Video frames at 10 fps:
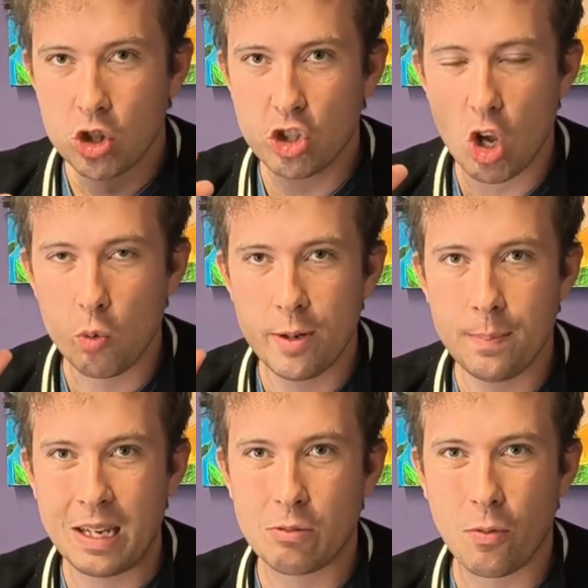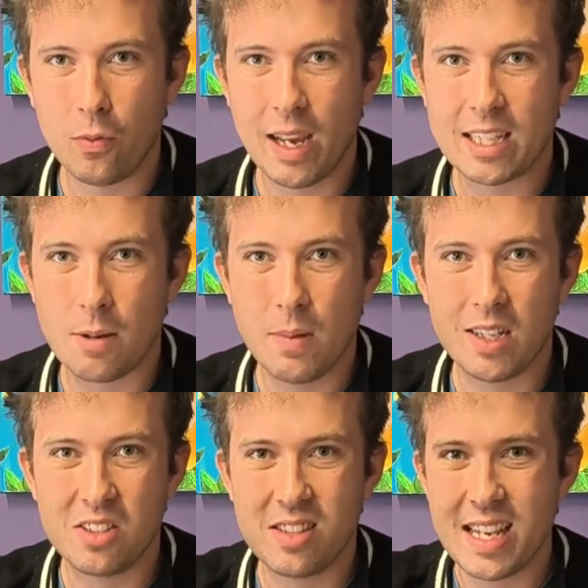so it wouldn't be reflect
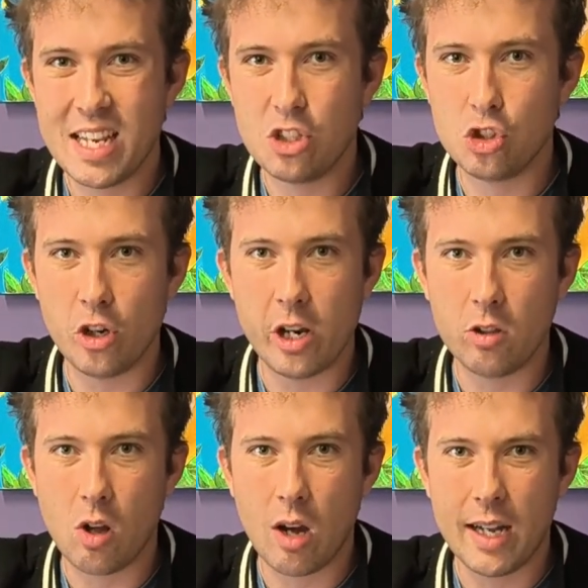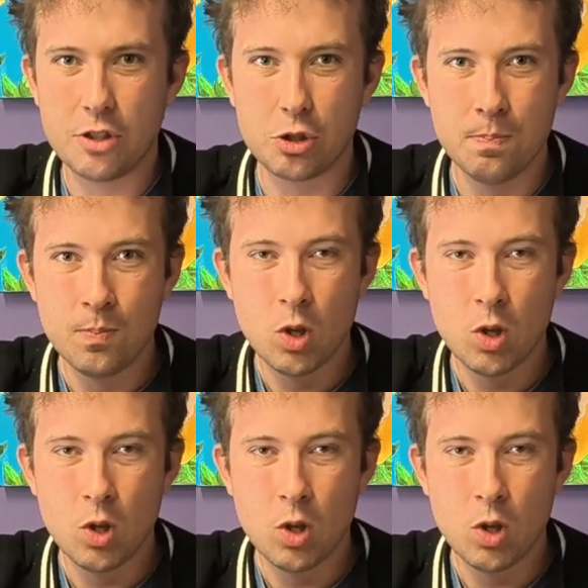amongst the studio lights